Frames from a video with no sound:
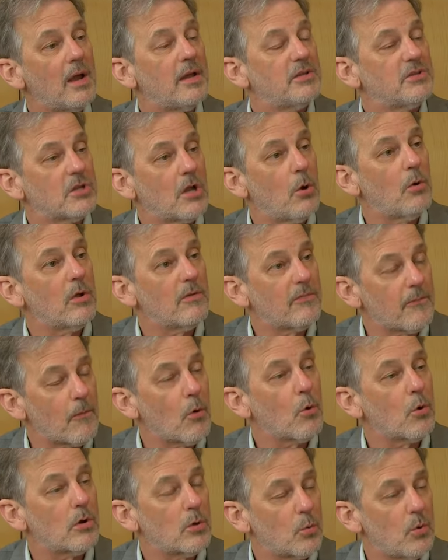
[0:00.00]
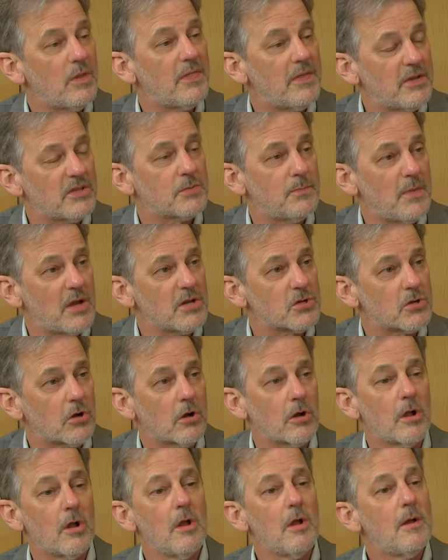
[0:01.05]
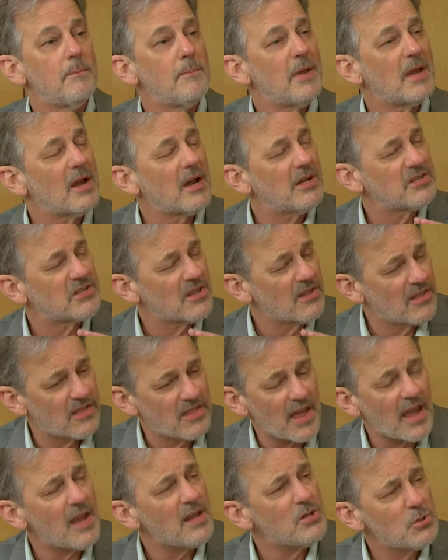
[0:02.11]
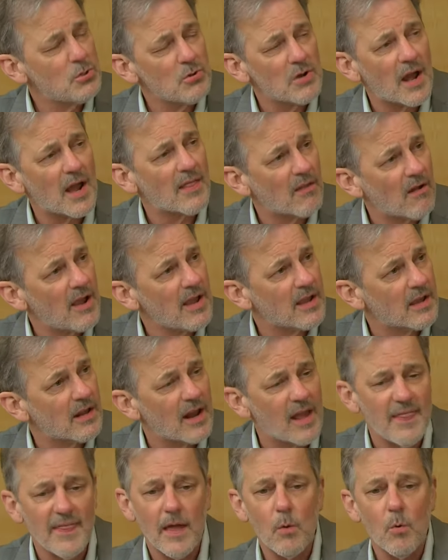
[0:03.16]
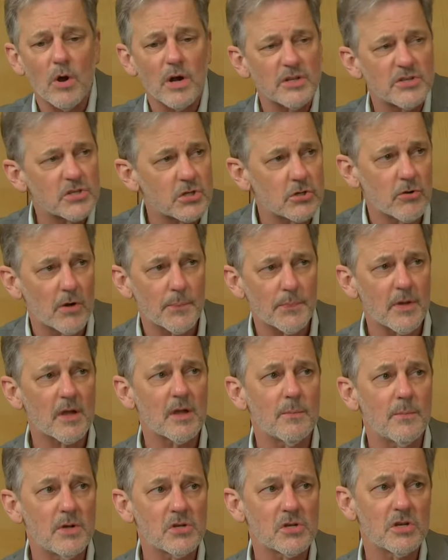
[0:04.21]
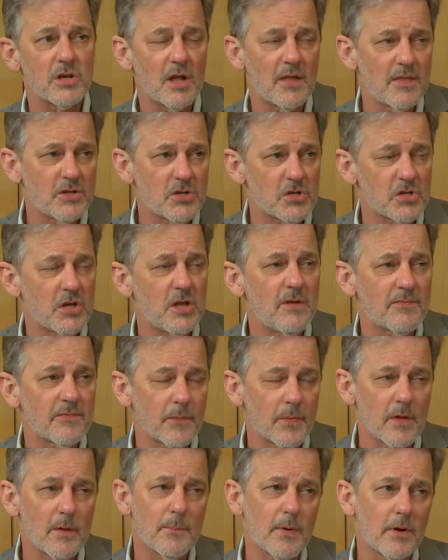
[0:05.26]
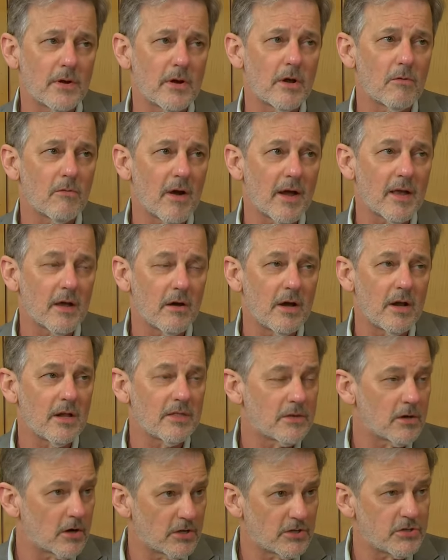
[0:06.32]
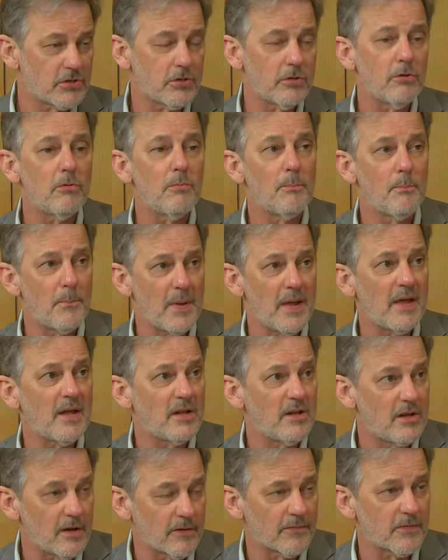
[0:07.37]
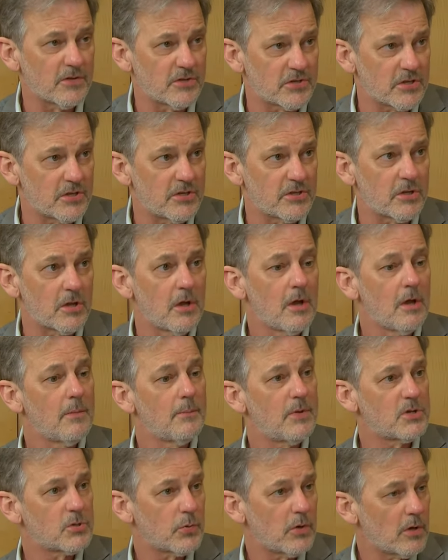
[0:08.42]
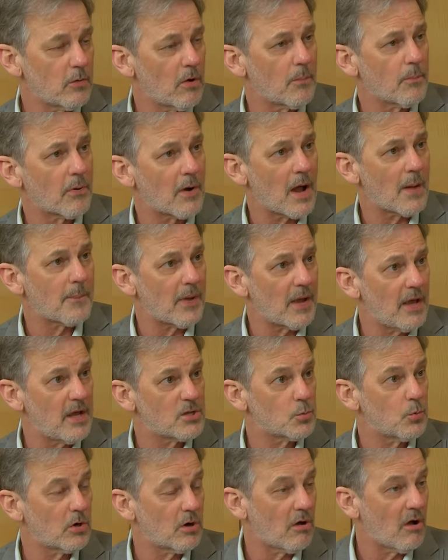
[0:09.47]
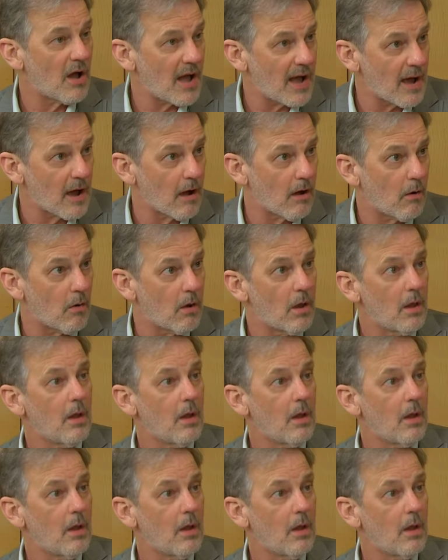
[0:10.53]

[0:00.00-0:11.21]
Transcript: is going forward with this measure because they do not like it, and they want to strip the commission and the chief from the ability to regulate it. There are two big differences between what Prop H would allow